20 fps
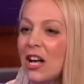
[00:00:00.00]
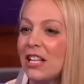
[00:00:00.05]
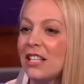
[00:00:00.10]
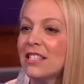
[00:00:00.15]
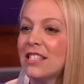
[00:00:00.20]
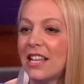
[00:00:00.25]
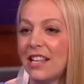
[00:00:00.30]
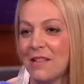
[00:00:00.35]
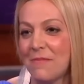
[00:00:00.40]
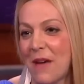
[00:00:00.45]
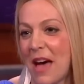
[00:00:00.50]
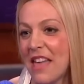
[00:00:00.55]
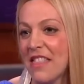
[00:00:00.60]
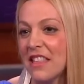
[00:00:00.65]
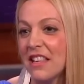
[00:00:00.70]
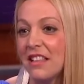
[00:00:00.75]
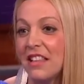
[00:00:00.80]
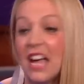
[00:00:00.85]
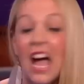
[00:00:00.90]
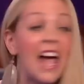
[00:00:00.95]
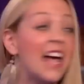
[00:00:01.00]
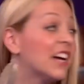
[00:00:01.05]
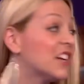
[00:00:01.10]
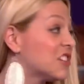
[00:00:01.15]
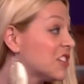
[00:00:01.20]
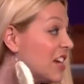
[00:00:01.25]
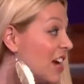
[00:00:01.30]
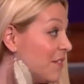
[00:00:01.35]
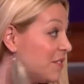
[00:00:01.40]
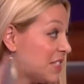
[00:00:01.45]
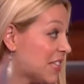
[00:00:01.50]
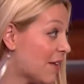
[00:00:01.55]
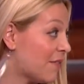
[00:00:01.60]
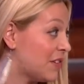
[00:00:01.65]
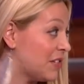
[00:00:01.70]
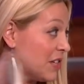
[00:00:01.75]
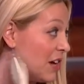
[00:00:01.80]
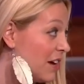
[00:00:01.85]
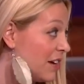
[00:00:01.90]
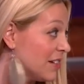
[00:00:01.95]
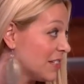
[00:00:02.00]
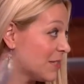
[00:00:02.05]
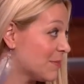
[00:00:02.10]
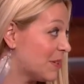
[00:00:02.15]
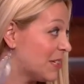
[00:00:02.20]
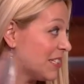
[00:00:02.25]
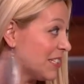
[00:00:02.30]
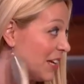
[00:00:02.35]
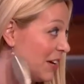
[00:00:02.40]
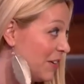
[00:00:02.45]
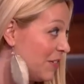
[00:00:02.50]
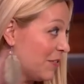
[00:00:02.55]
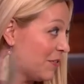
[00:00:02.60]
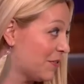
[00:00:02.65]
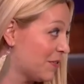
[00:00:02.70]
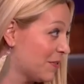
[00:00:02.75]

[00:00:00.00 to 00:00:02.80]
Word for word: all telepathically. I actually have 7 dogs myself.